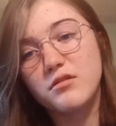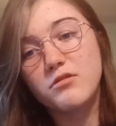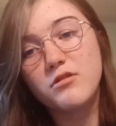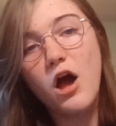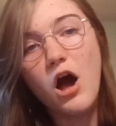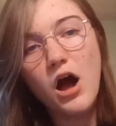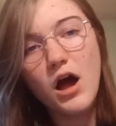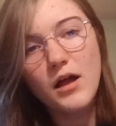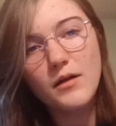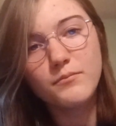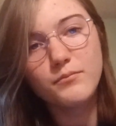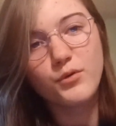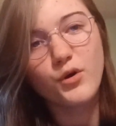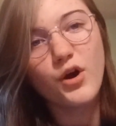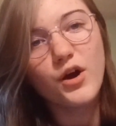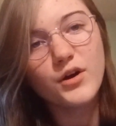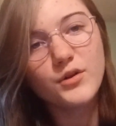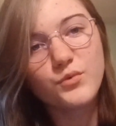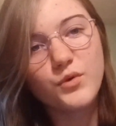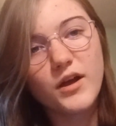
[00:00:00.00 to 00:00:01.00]
not
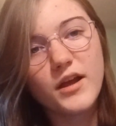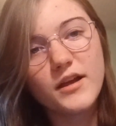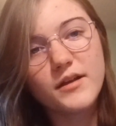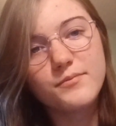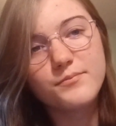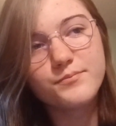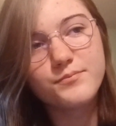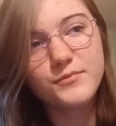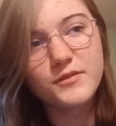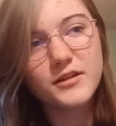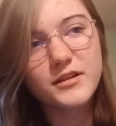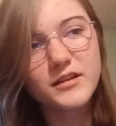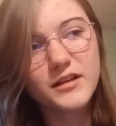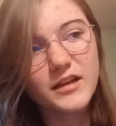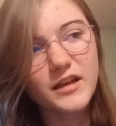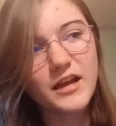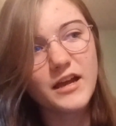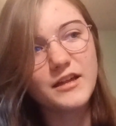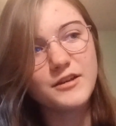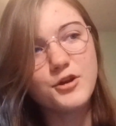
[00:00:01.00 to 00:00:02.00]
Broadway
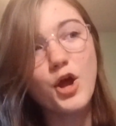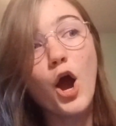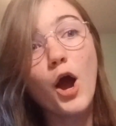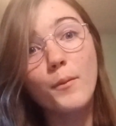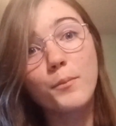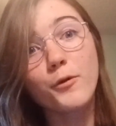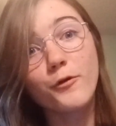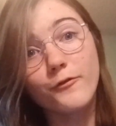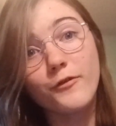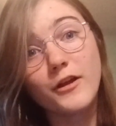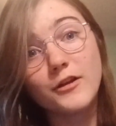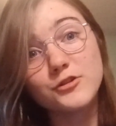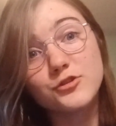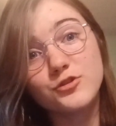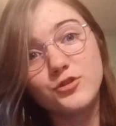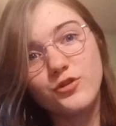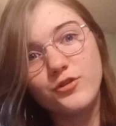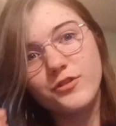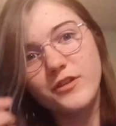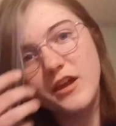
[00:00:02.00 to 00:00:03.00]
and not
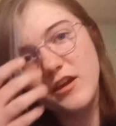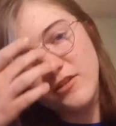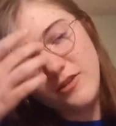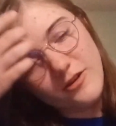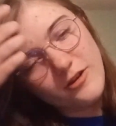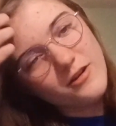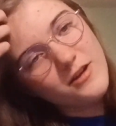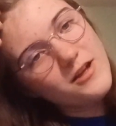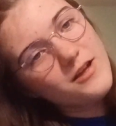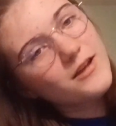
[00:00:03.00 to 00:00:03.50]
professional theater.